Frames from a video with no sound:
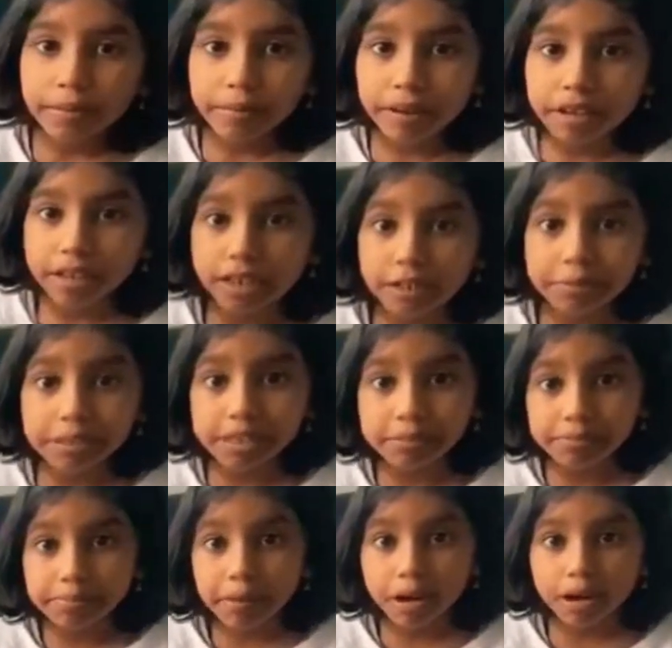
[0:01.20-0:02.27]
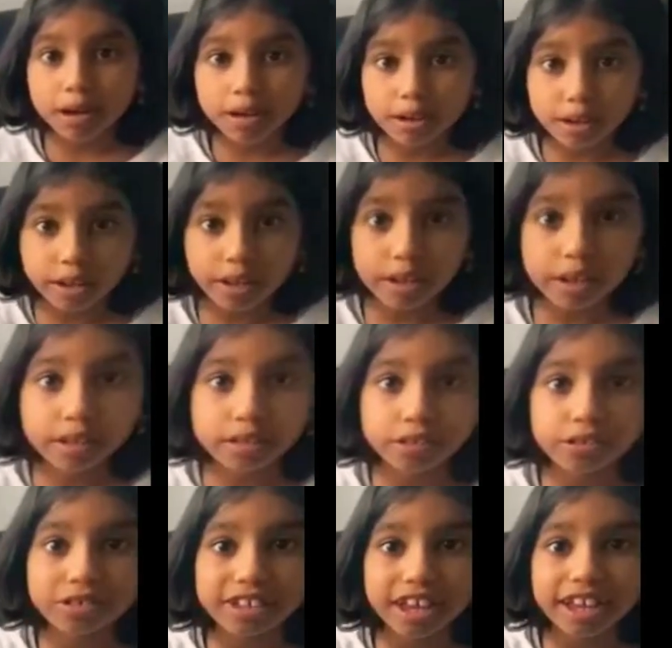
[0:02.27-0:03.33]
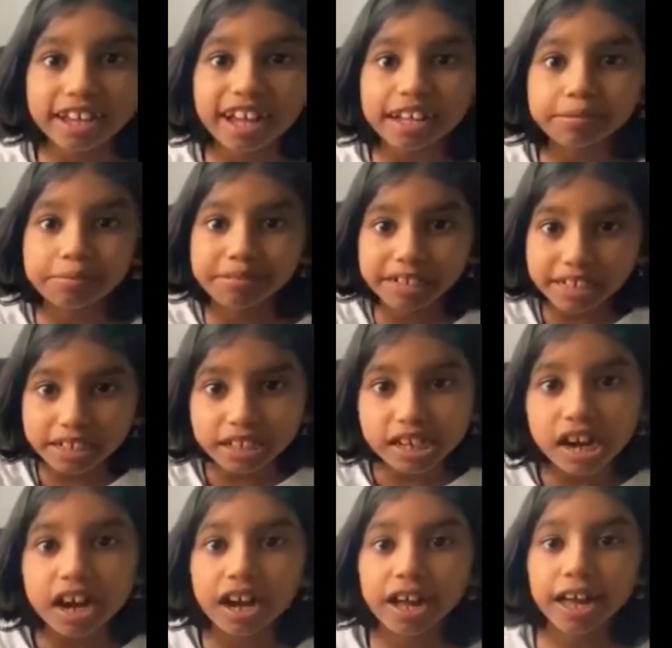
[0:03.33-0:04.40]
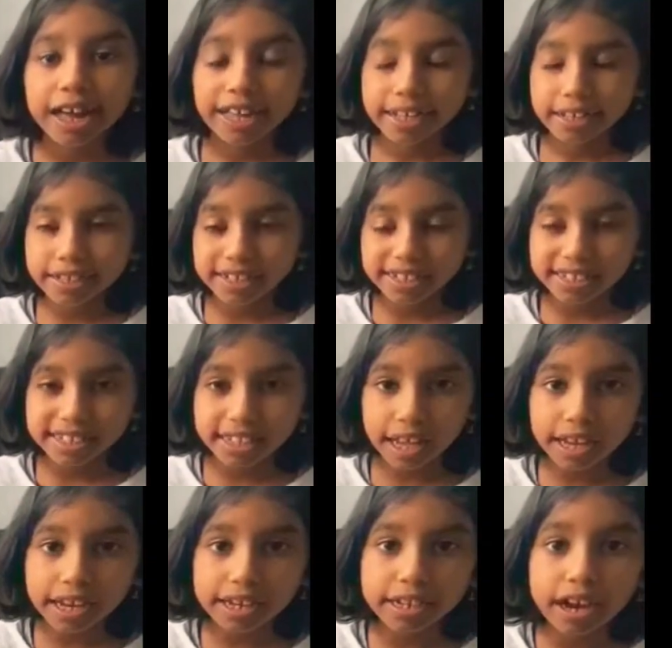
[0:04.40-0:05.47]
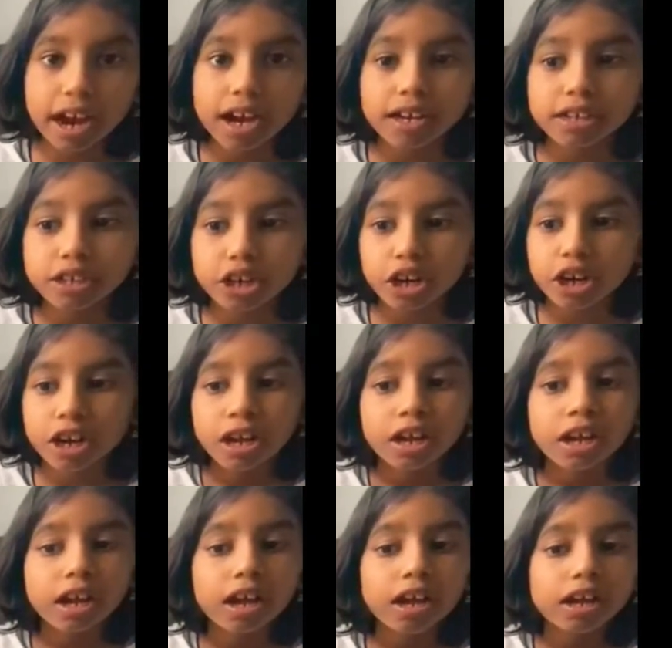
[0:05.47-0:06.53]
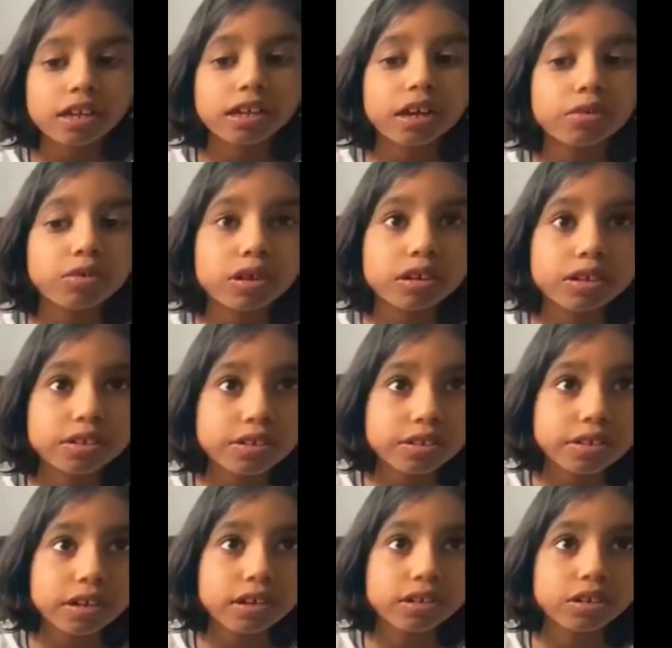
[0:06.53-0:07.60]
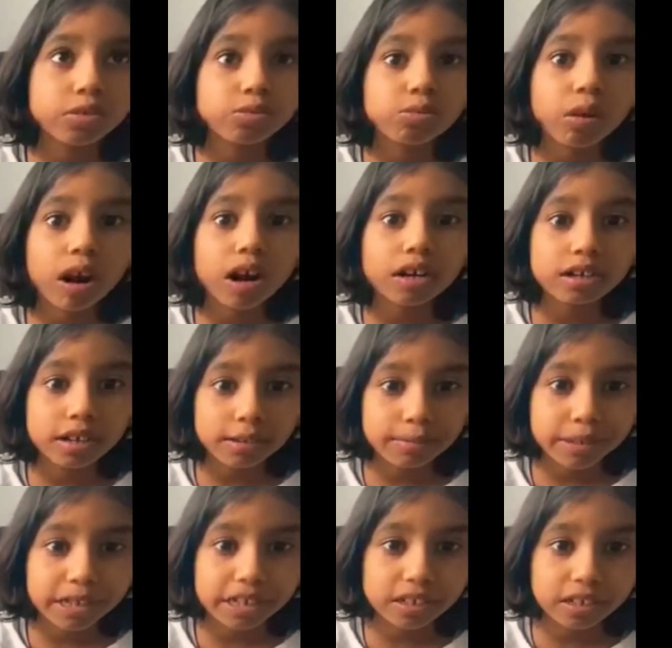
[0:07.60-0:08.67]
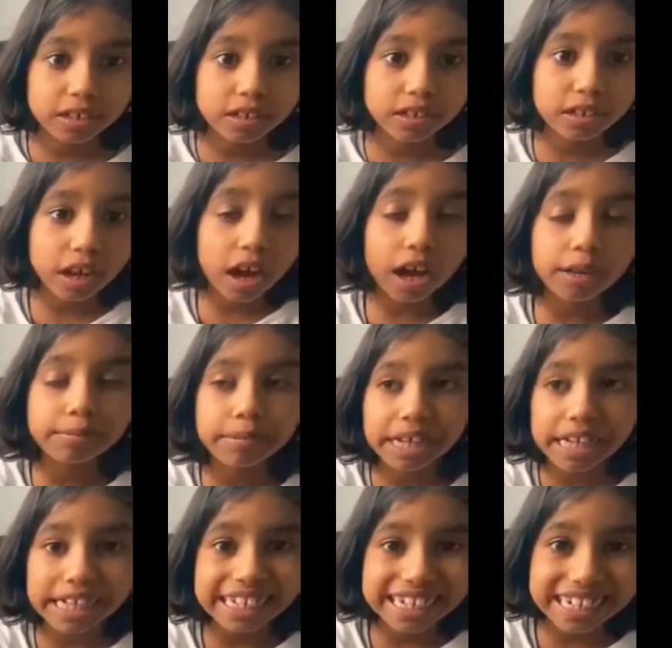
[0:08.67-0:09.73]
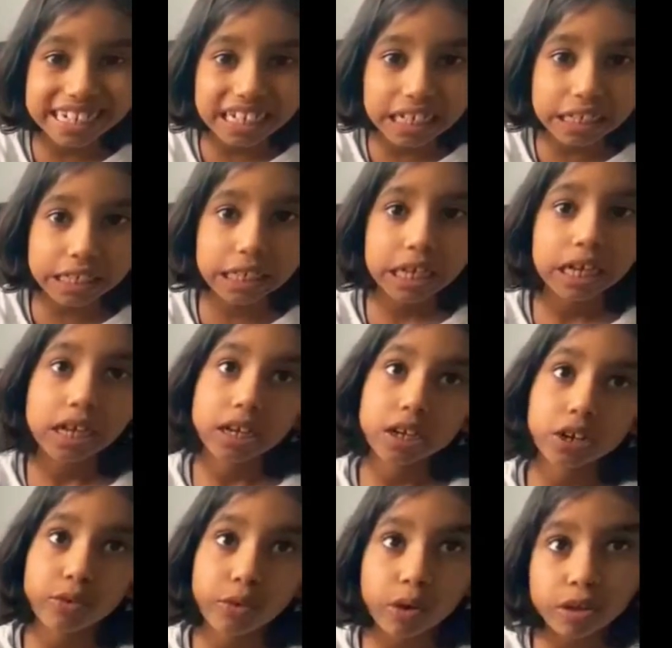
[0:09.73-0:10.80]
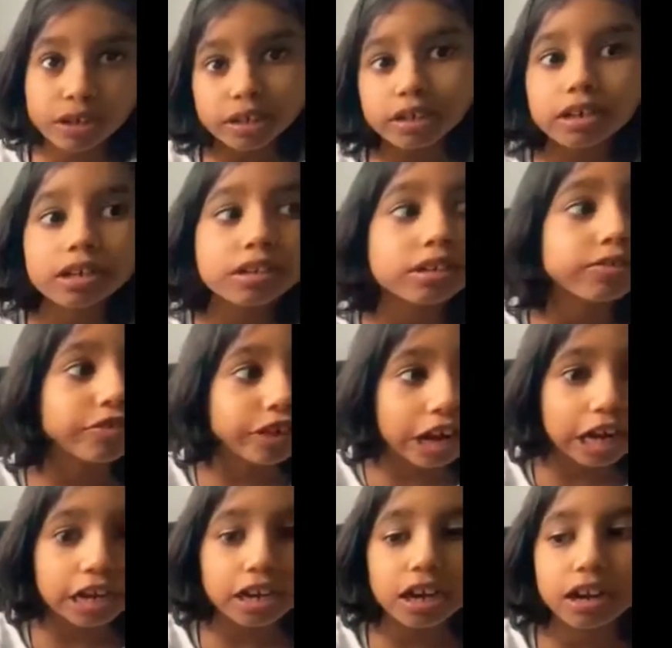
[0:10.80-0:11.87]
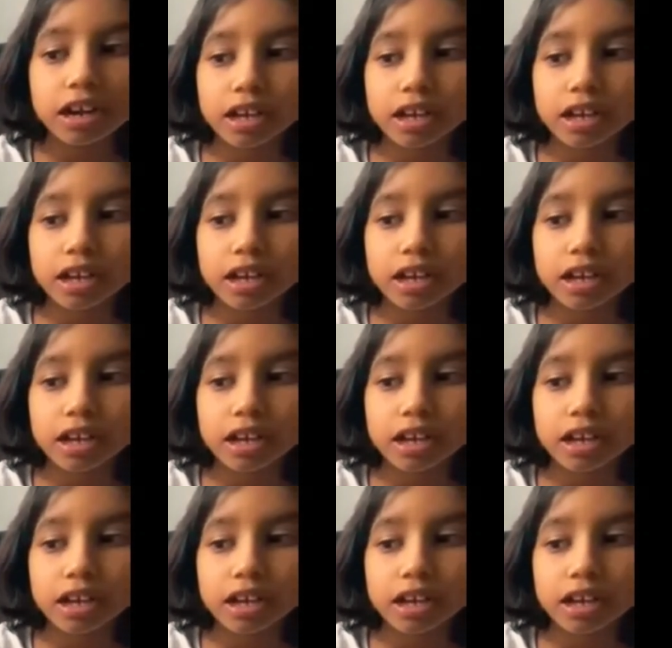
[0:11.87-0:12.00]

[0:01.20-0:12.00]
My name is Maha, and today I made a hand sanitizer, and I want to tell you why I made it. I made it because coronavirus